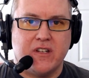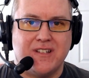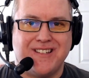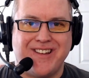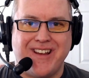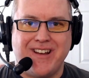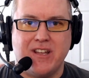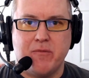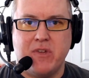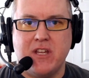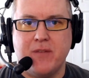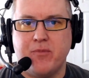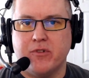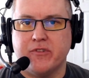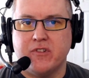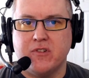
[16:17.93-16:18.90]
sending
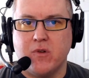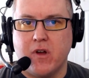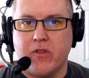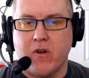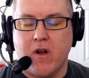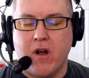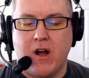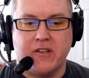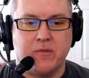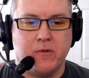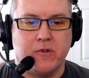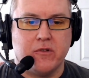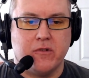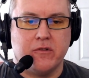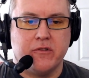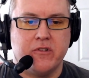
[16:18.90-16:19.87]
people to other
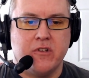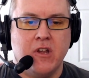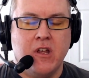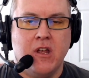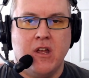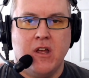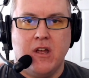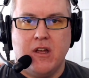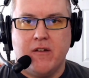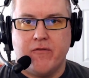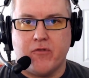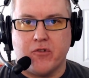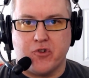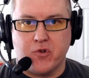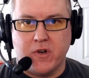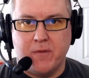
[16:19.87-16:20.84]
hospitals
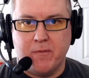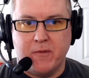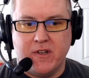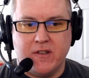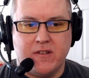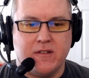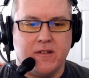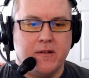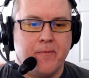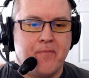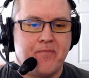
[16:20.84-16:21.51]
for treatment